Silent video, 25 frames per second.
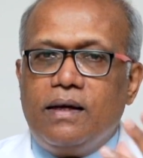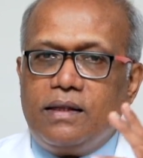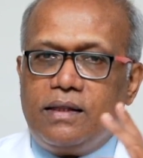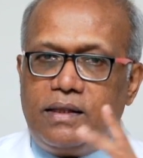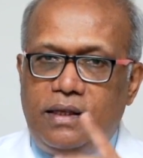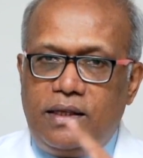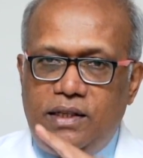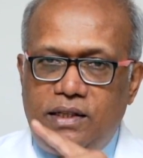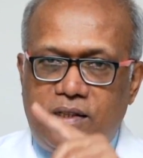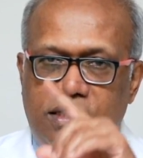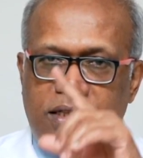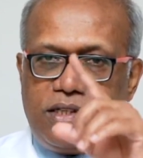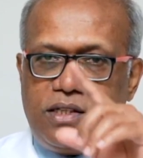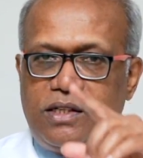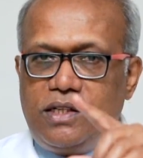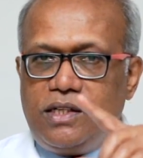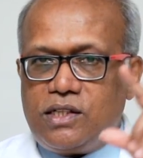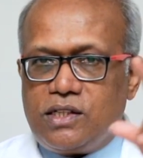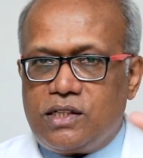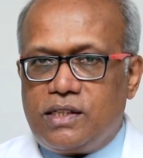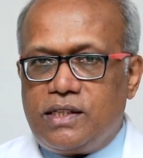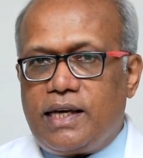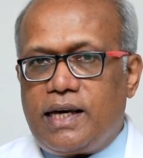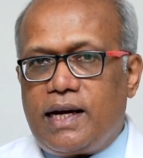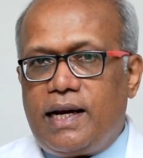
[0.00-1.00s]
The ECG
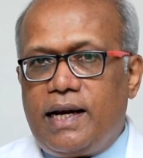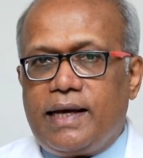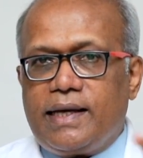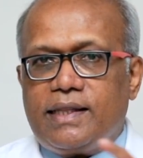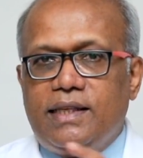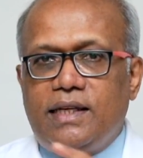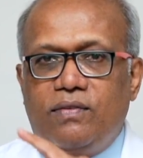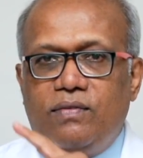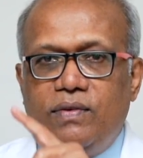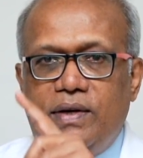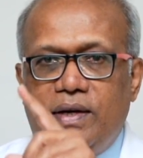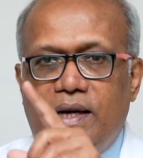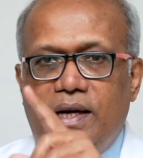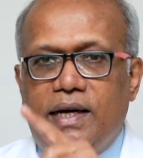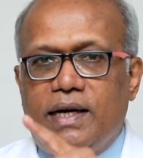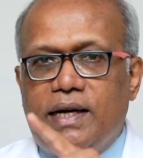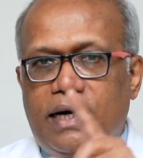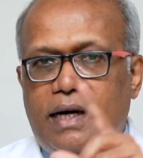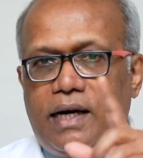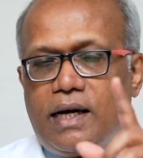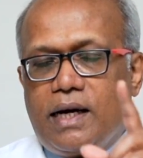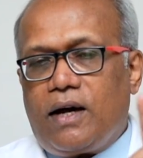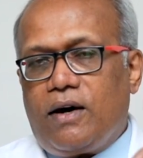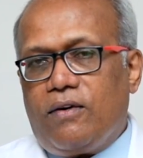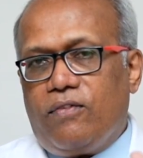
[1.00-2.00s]
is there. Like that, we get a
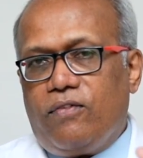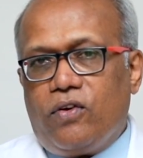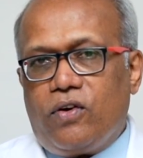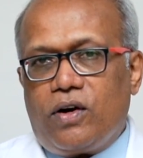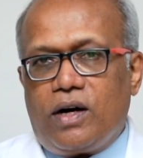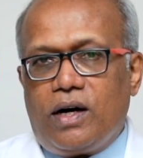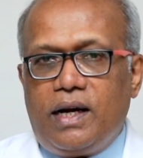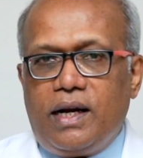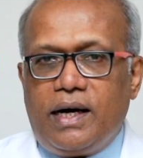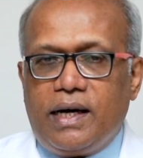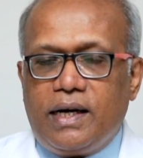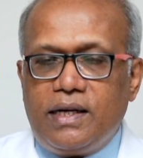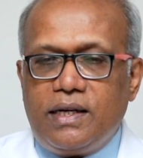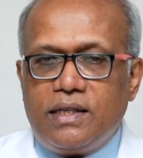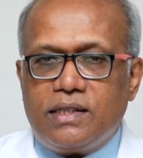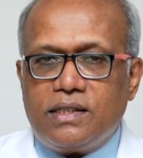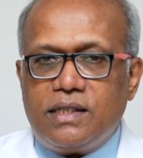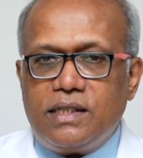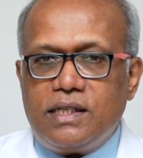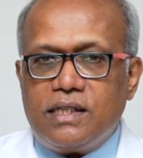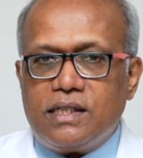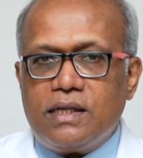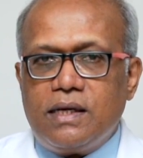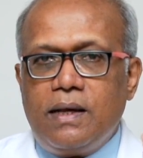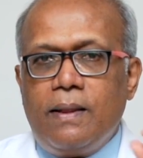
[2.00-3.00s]
graph for a lung
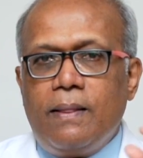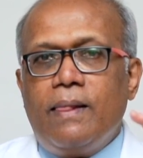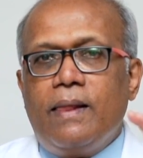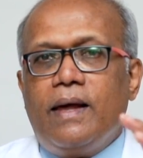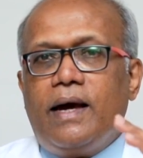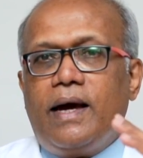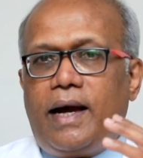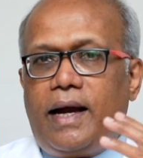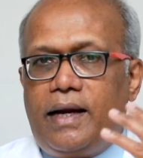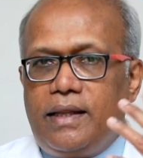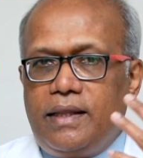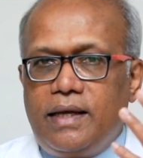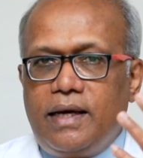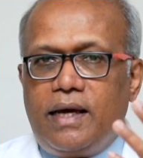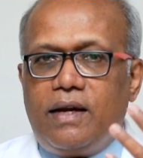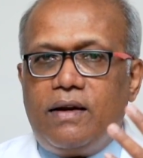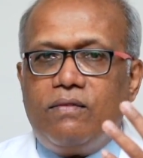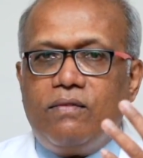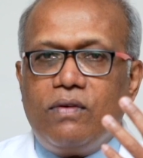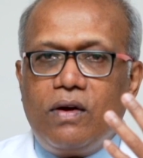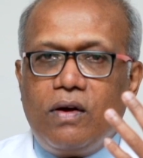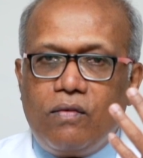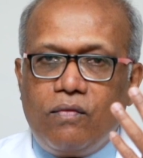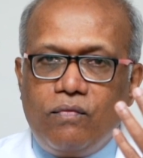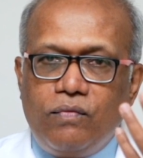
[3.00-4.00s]
disease and then
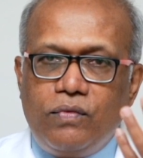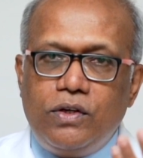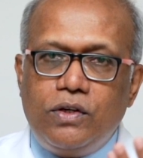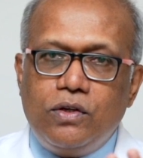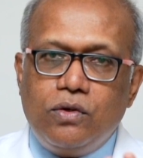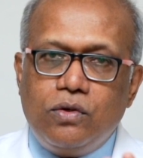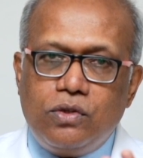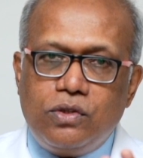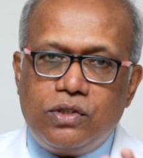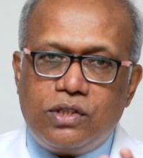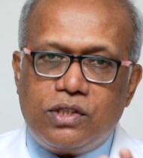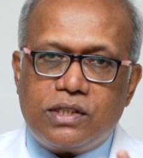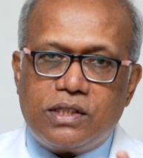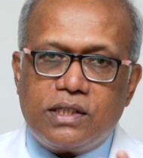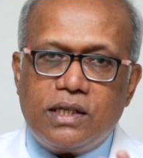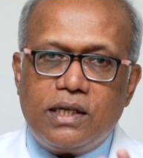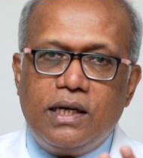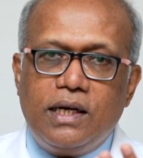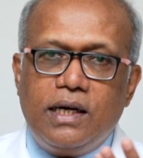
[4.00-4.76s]
we use